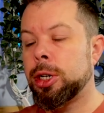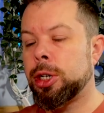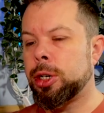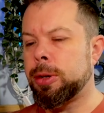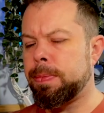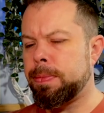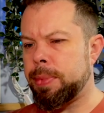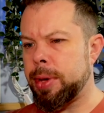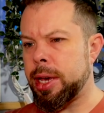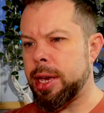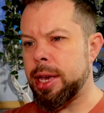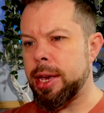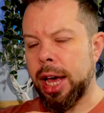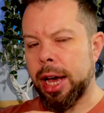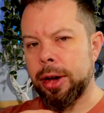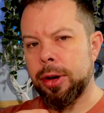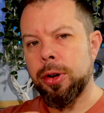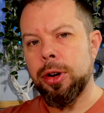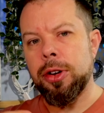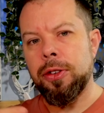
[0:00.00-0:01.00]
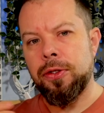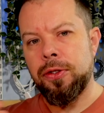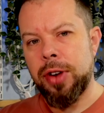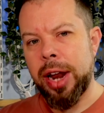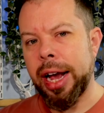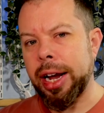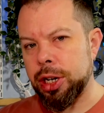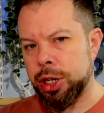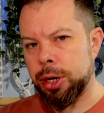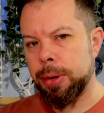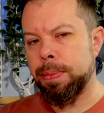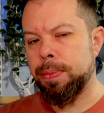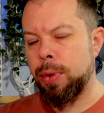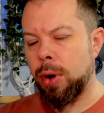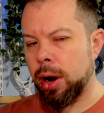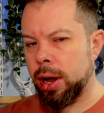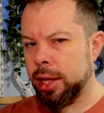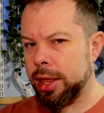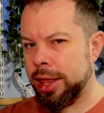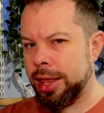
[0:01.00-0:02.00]
to be that kind of flagship
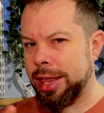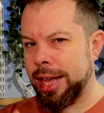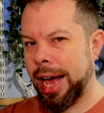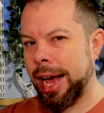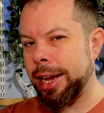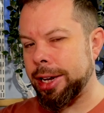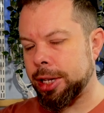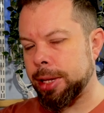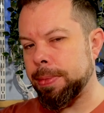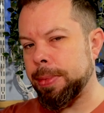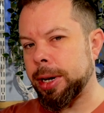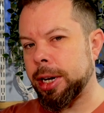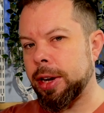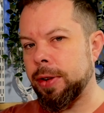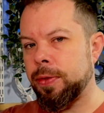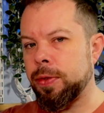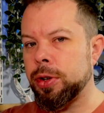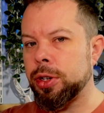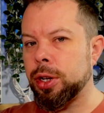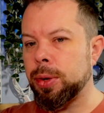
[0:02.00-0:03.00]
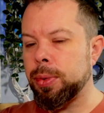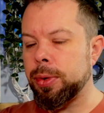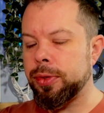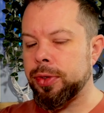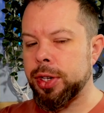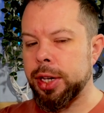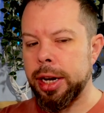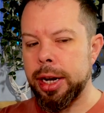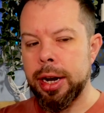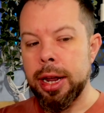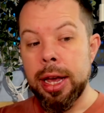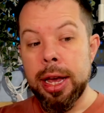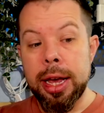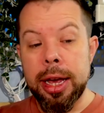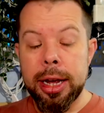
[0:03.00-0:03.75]
product. That is the big difference I would have seen.